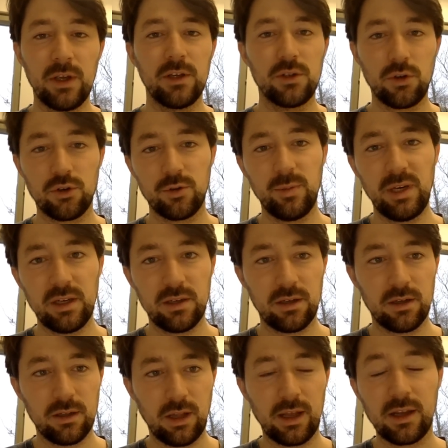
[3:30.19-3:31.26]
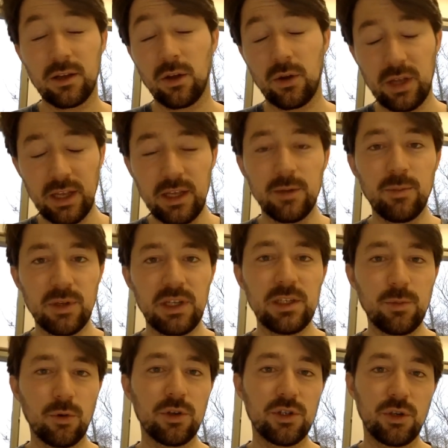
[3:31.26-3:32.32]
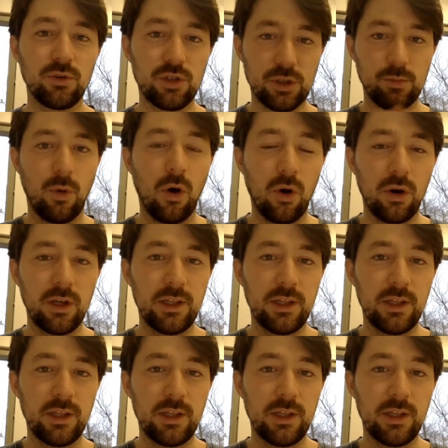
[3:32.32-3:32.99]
Social media, esport is so small,